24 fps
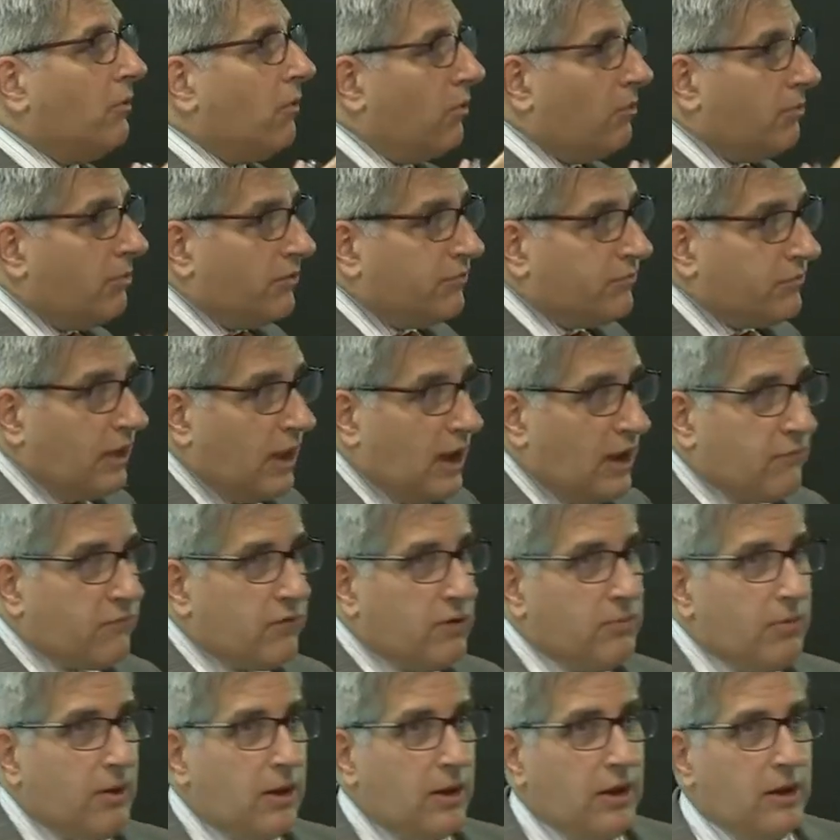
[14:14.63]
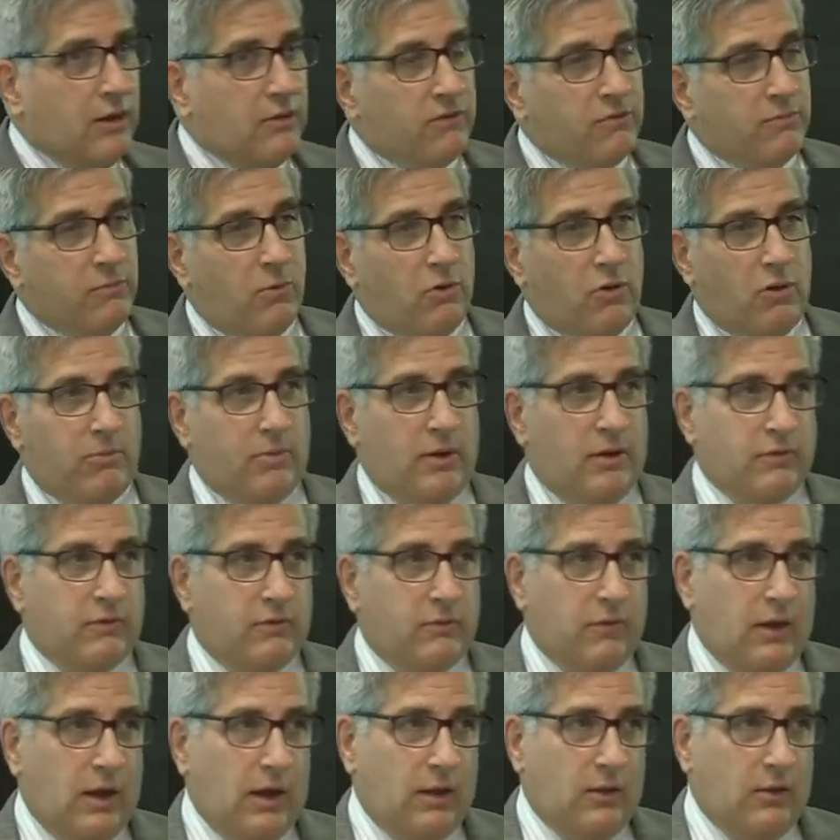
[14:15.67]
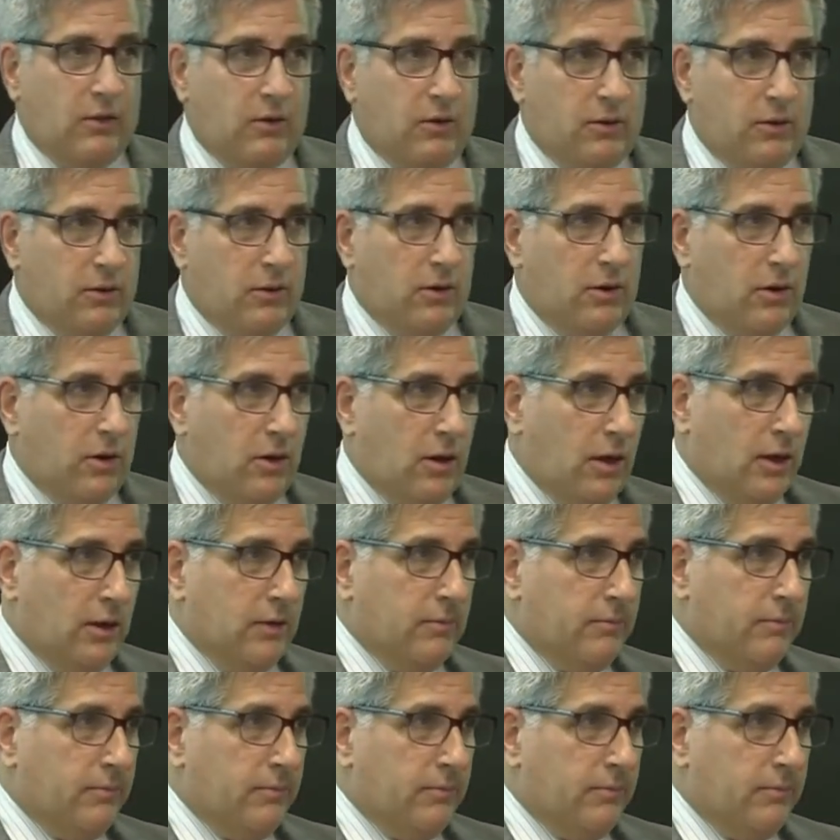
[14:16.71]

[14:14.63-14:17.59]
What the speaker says: almost everybody has small amounts of Candida in their gut,